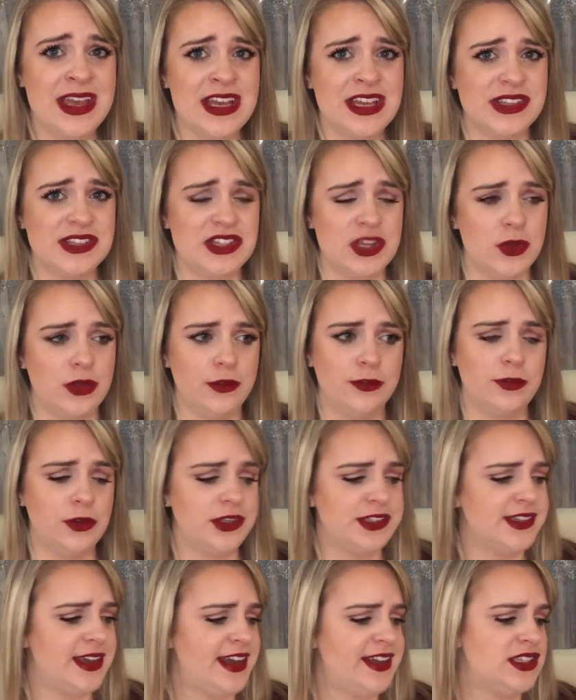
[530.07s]
So the
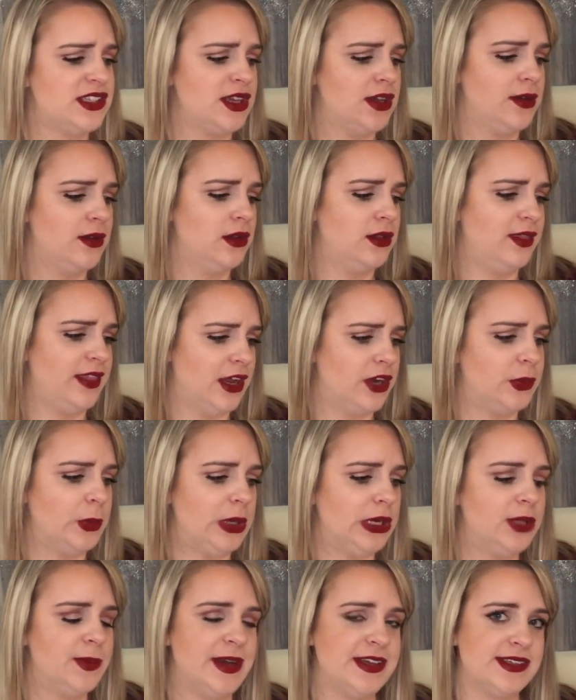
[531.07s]
full-size Their
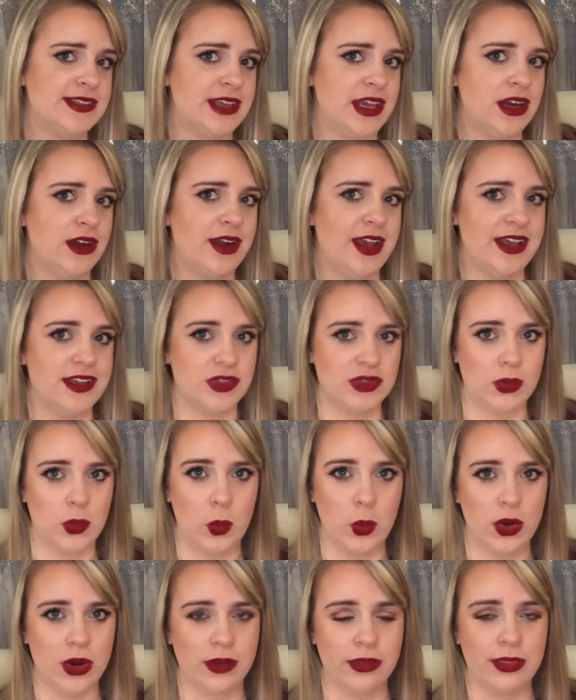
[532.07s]
Real mascara is
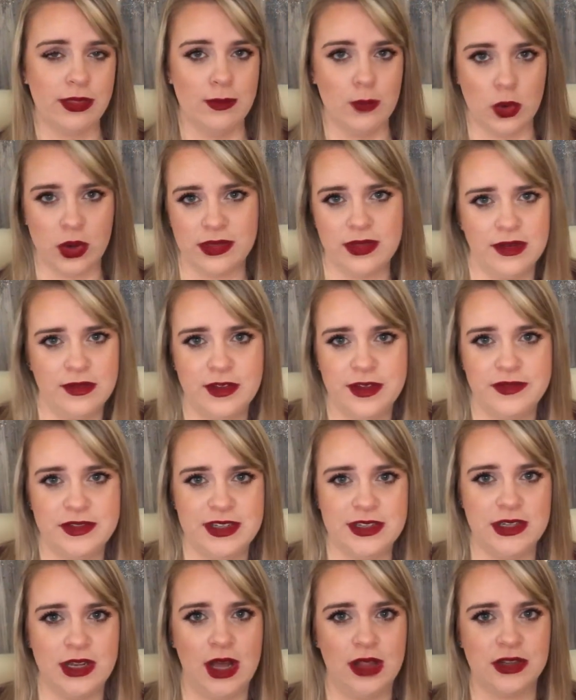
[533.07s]
worth more than
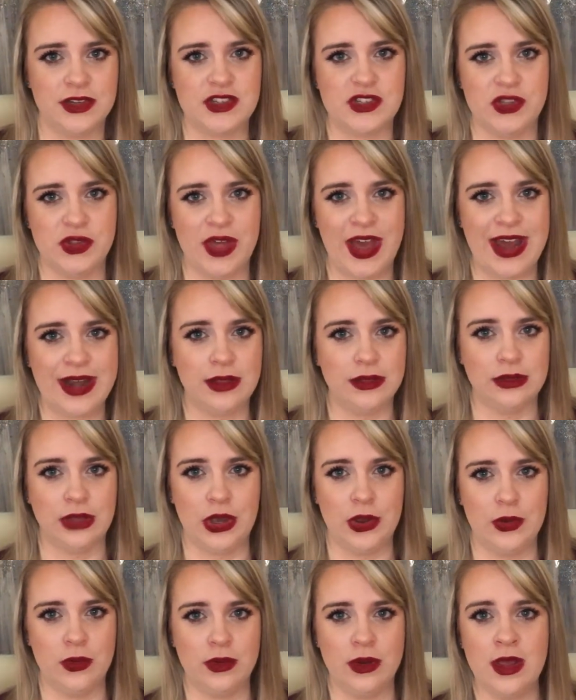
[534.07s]
fifteen dollars, so that
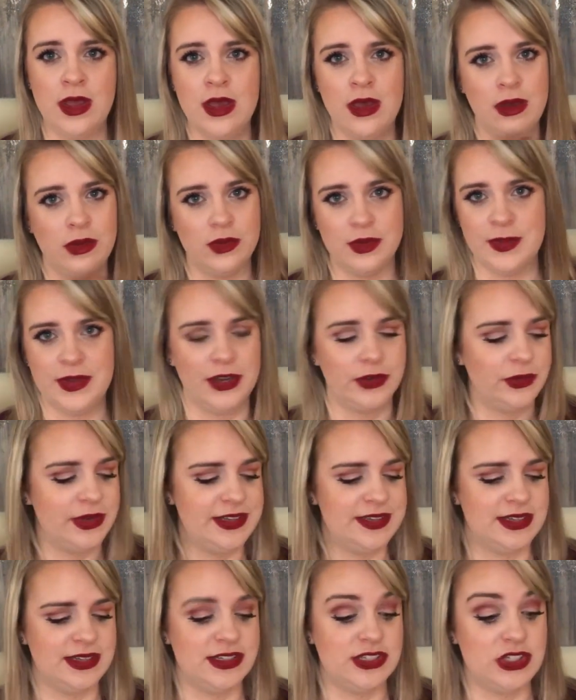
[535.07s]
alone would be a
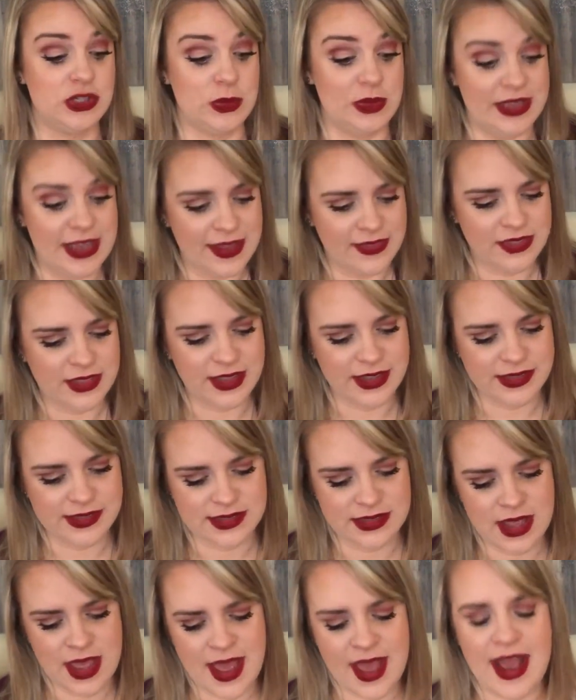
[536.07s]
reason to get
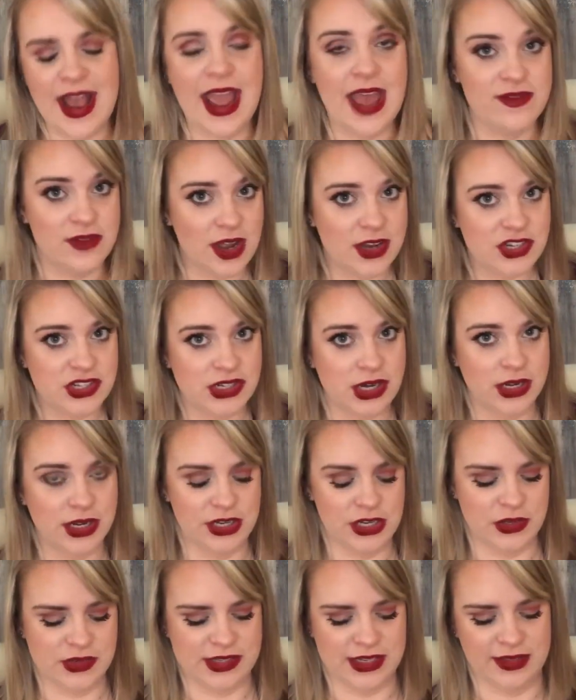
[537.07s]
this. I have not started
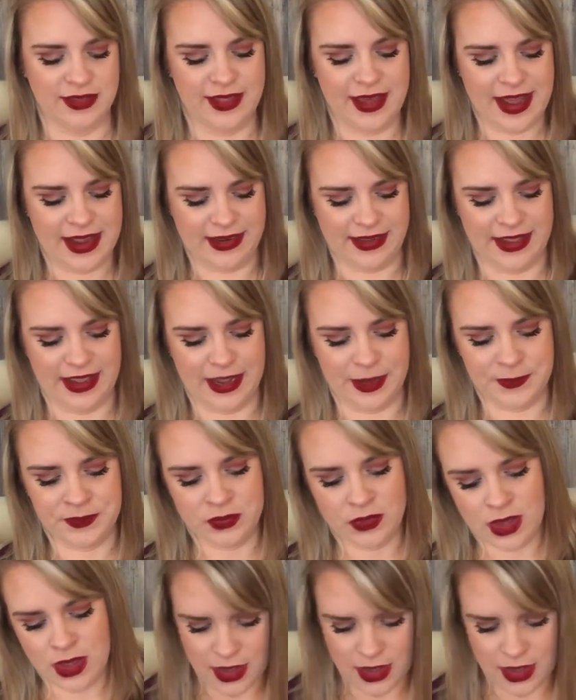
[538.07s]
using that yet.